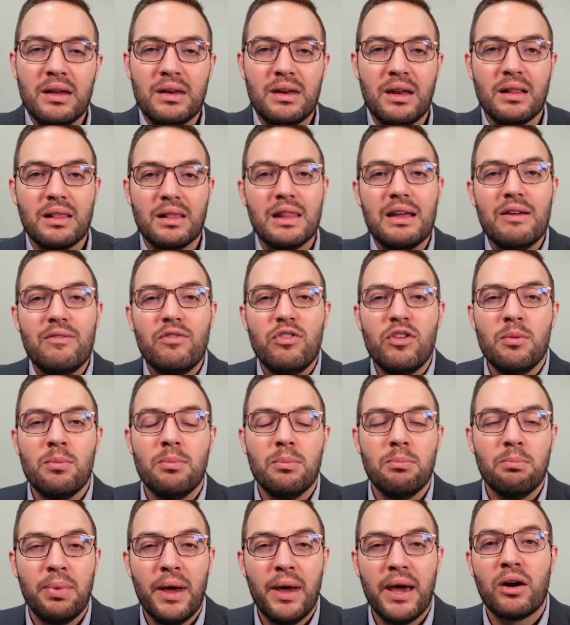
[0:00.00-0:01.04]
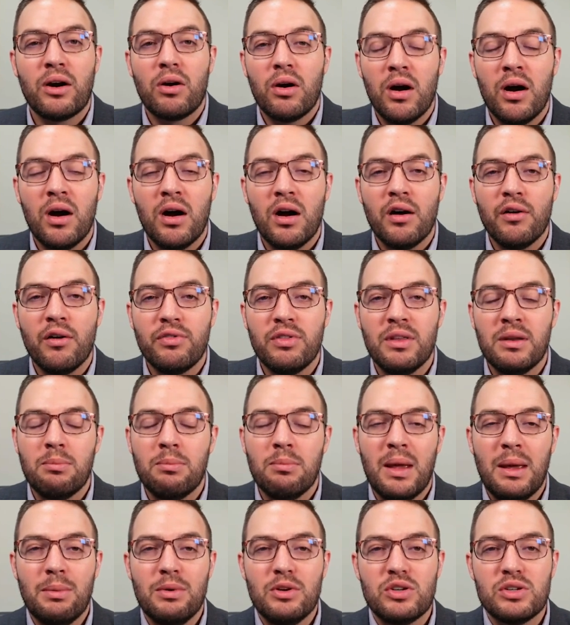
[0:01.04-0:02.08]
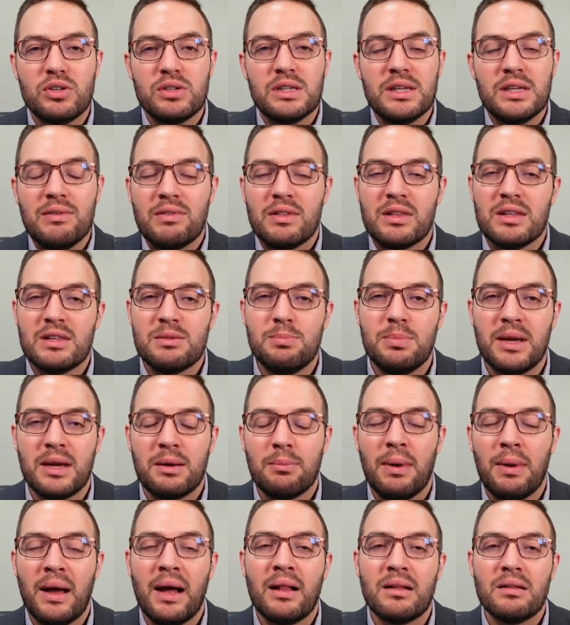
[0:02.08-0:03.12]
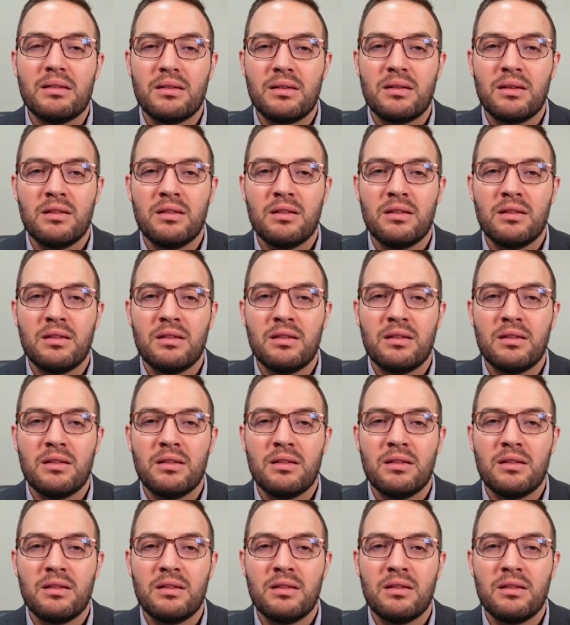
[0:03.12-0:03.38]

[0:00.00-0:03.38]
to leave them better off than maybe just leaving this big balance?